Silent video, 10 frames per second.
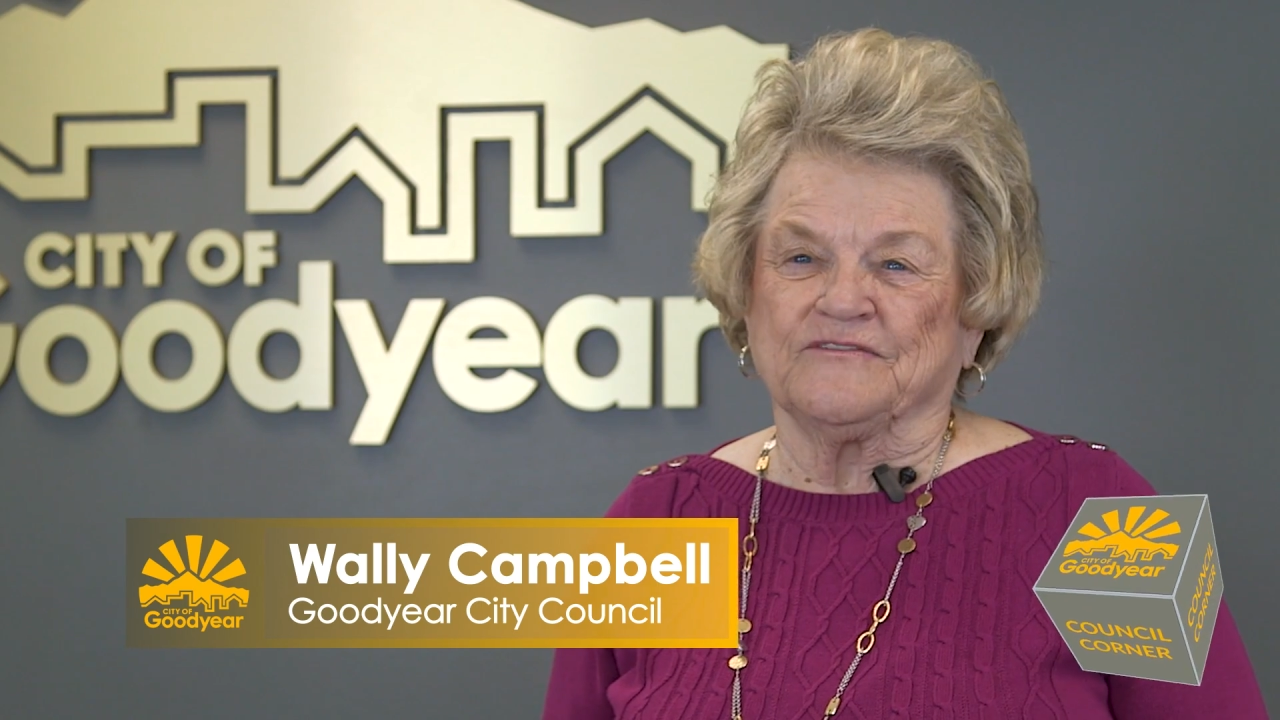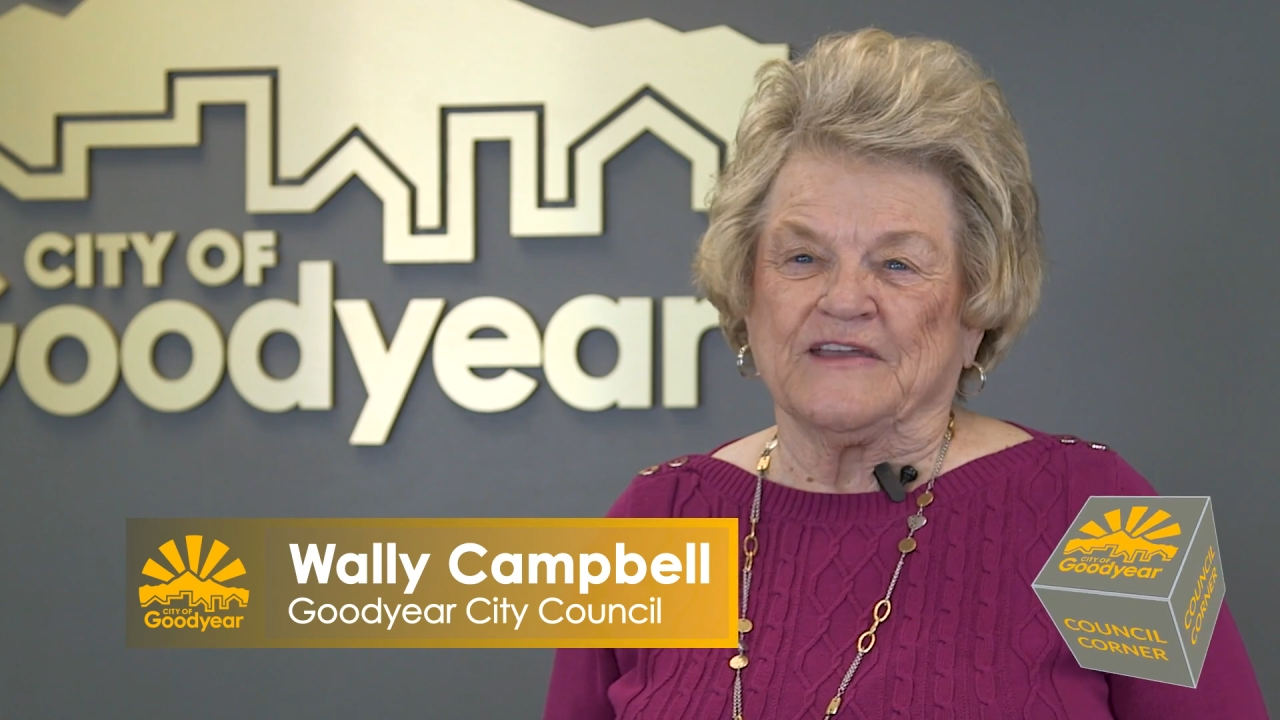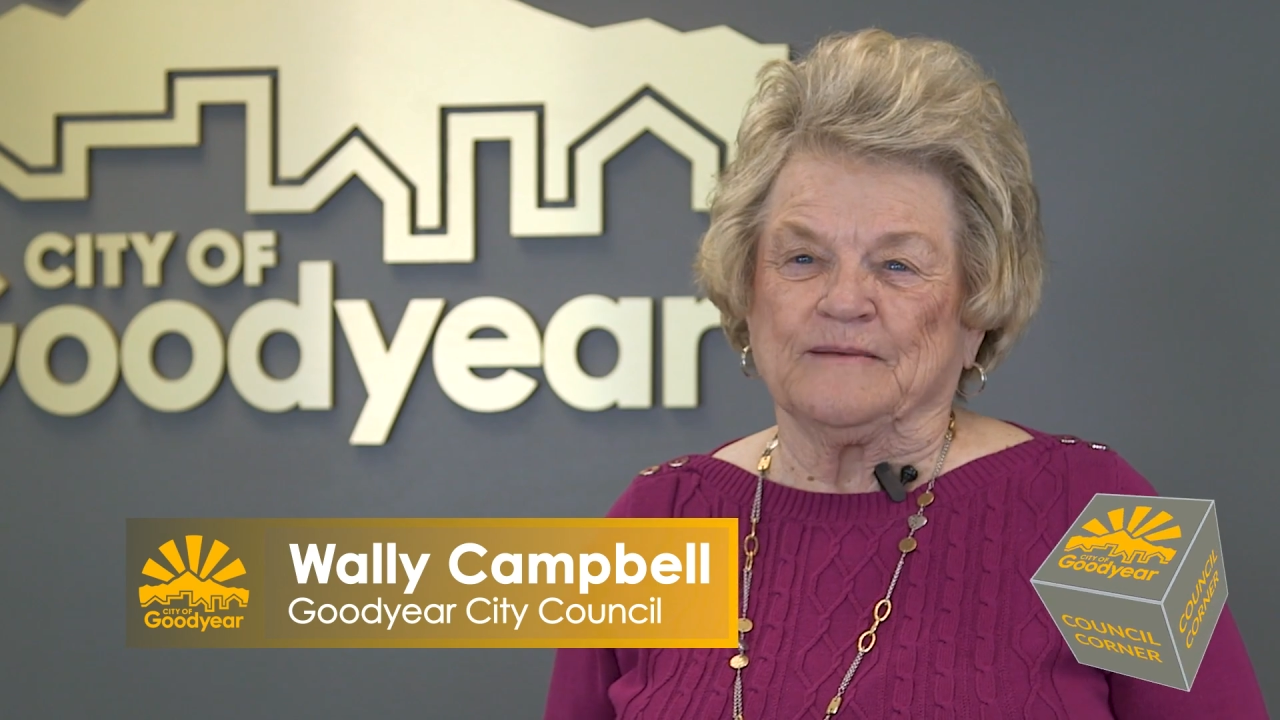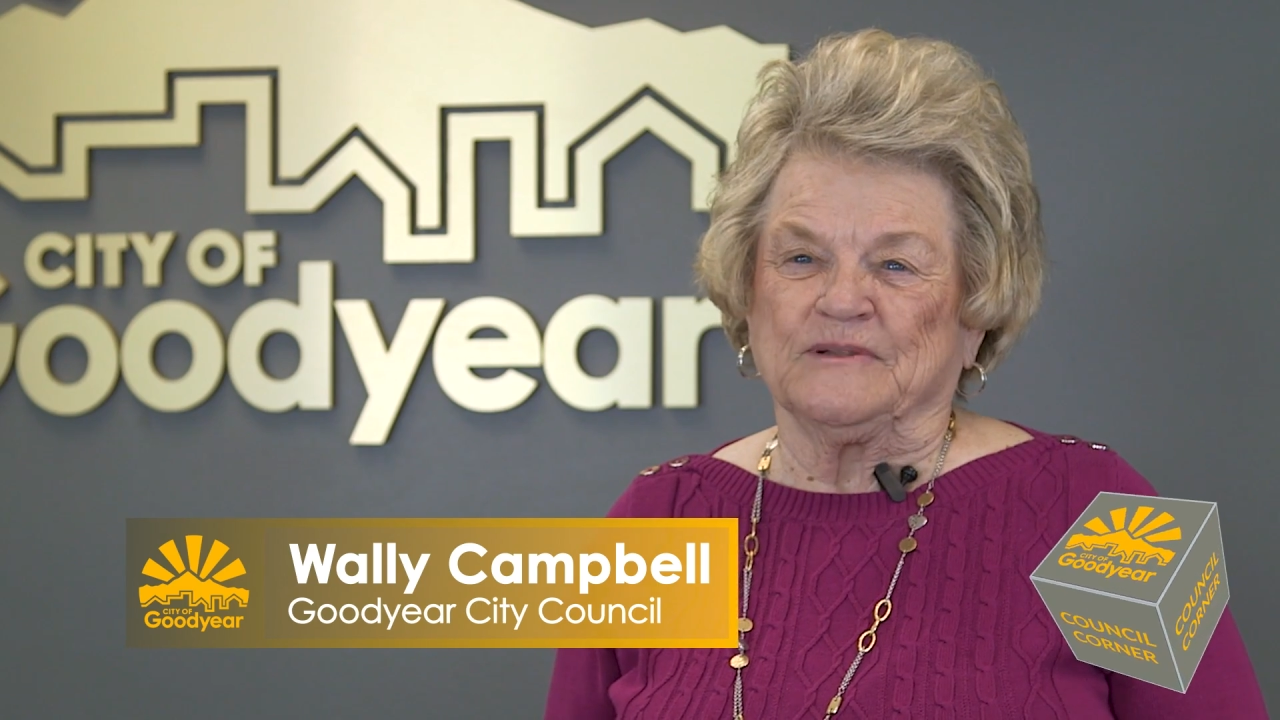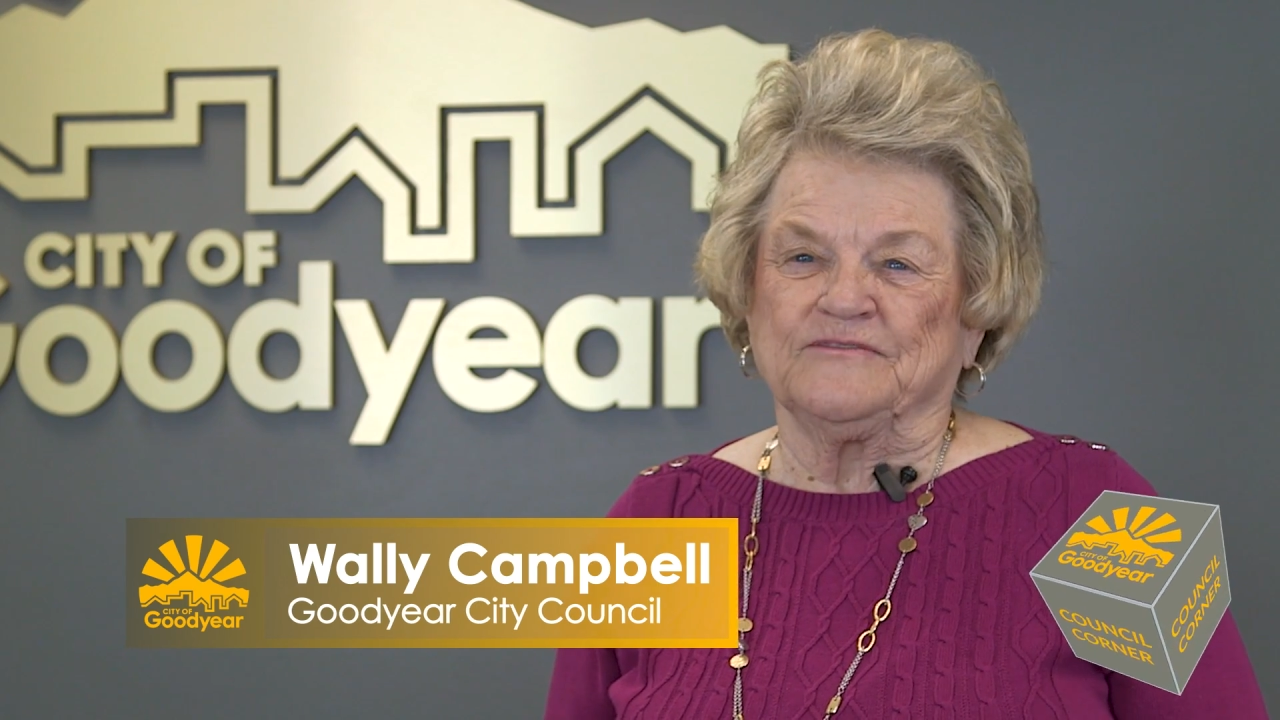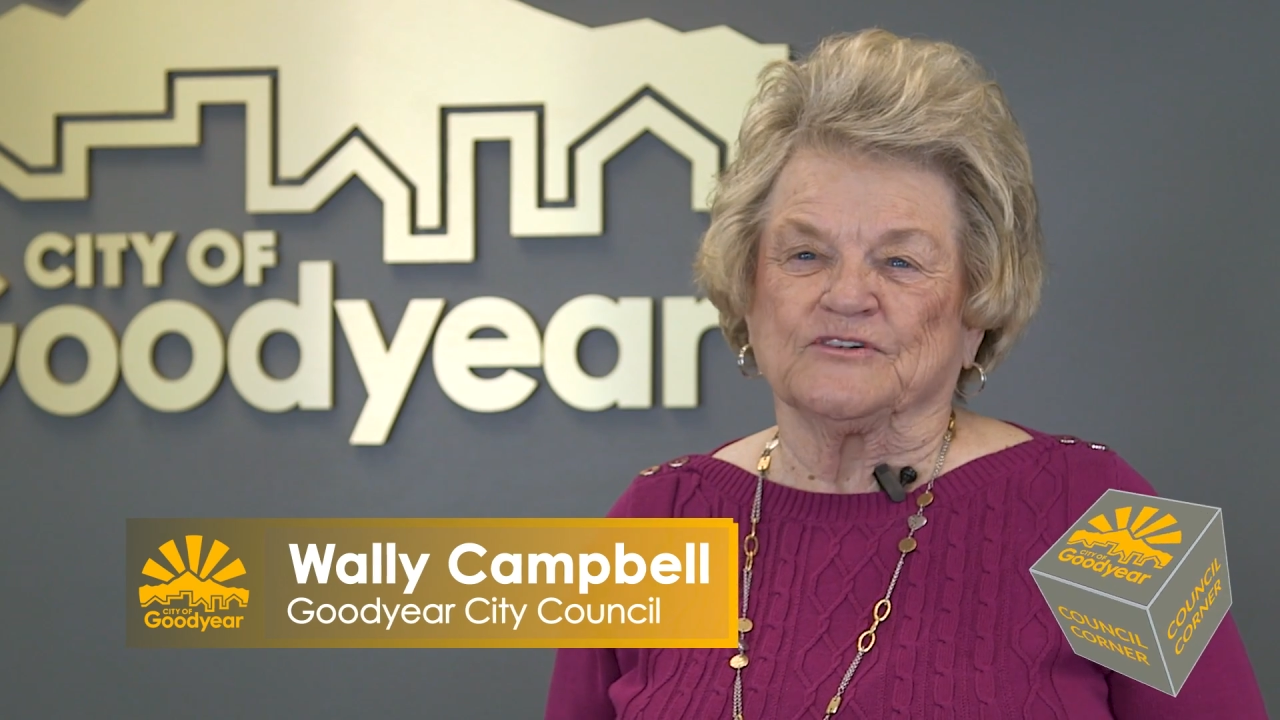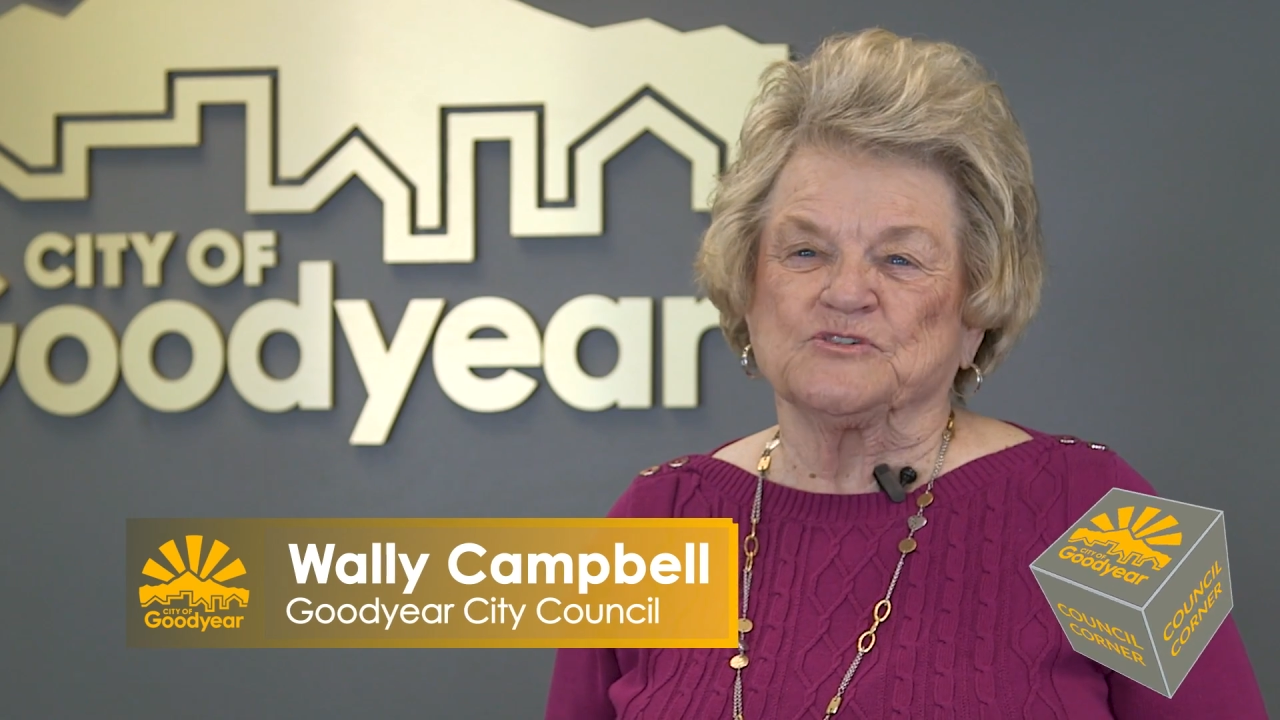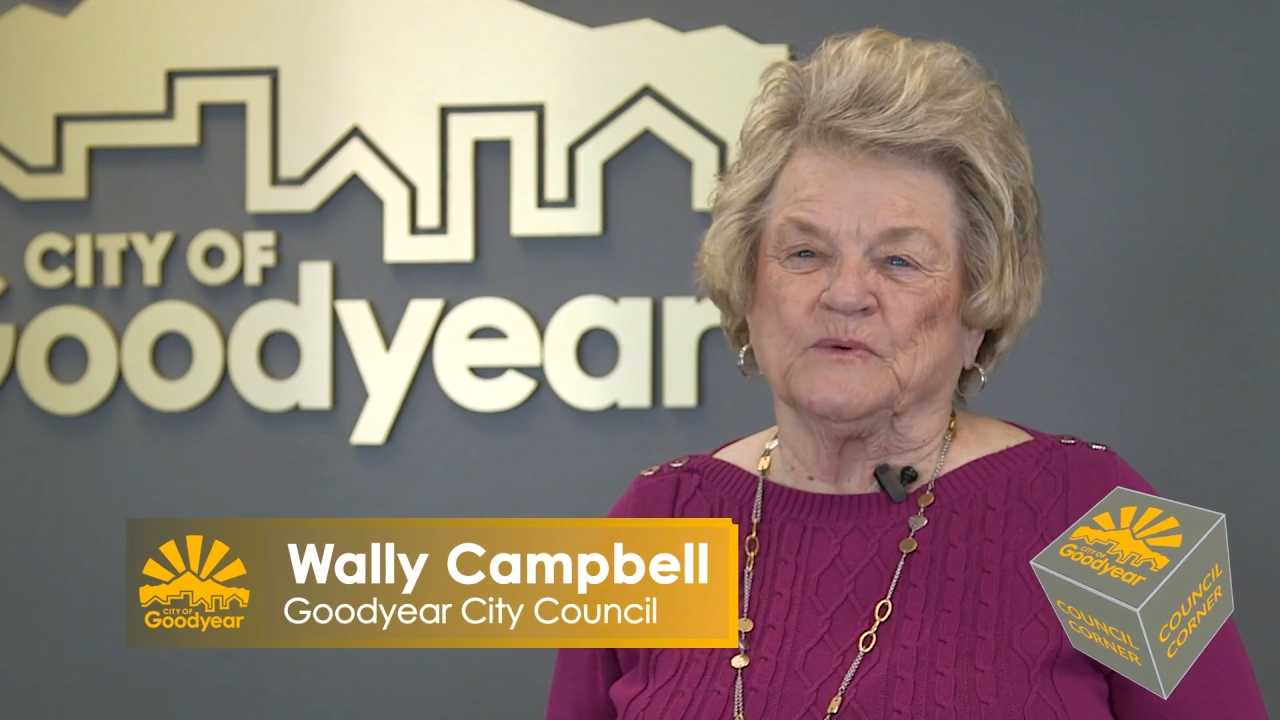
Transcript: family for